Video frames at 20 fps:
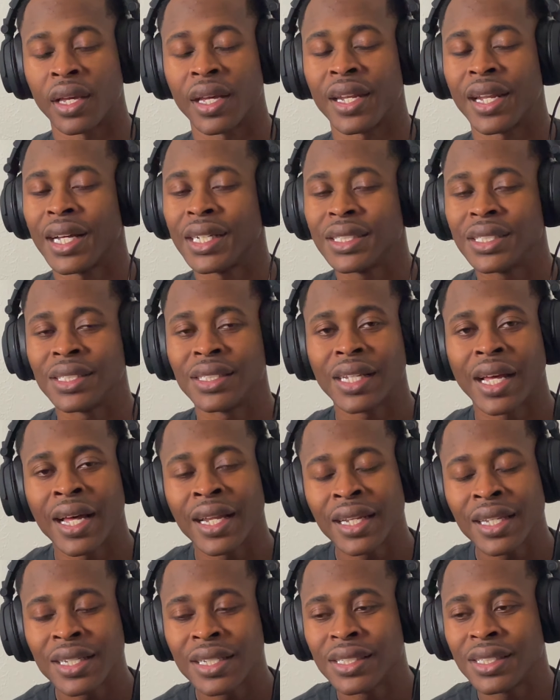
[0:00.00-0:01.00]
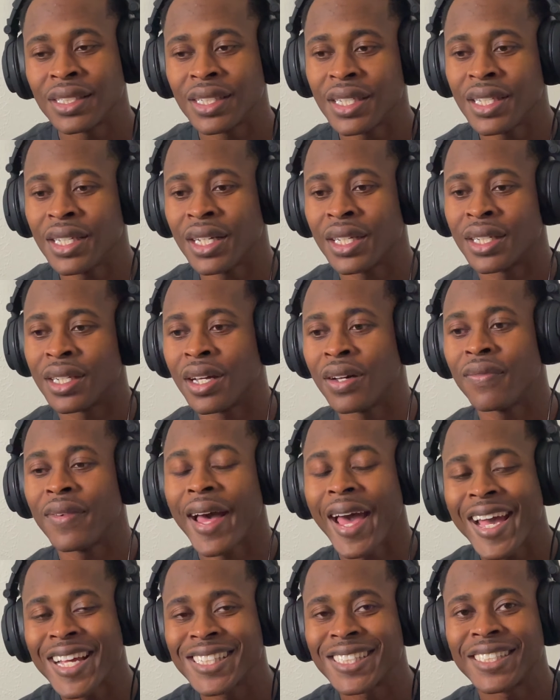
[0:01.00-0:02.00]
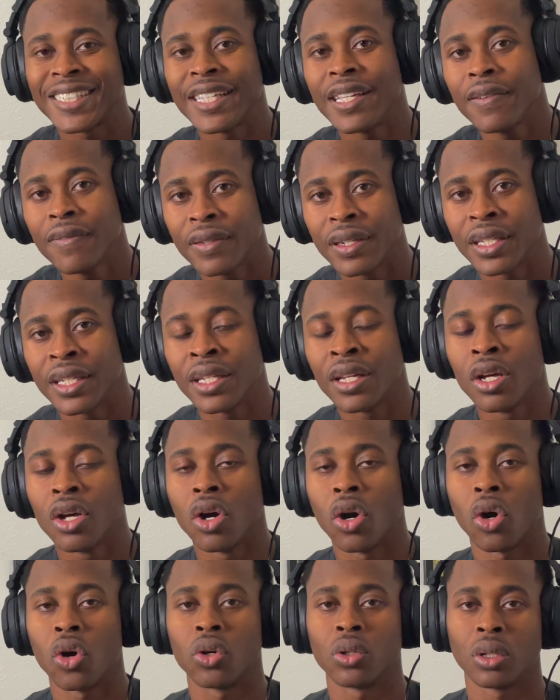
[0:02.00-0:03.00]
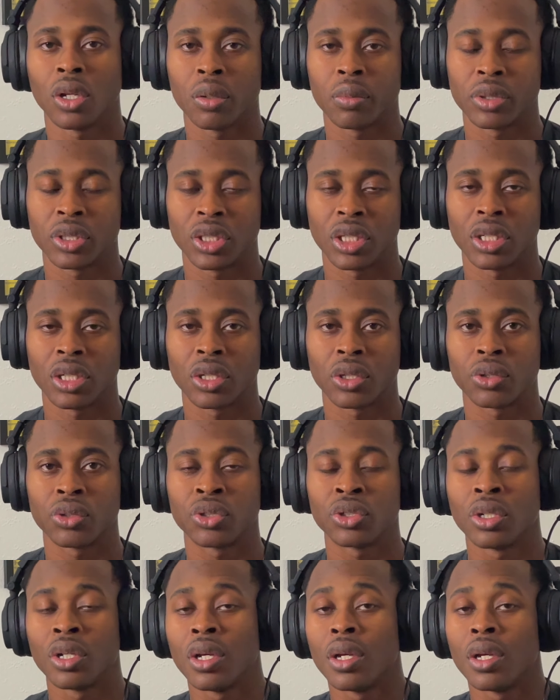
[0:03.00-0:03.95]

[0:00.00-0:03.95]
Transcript: And I didn't see enough activity on Lomachenko's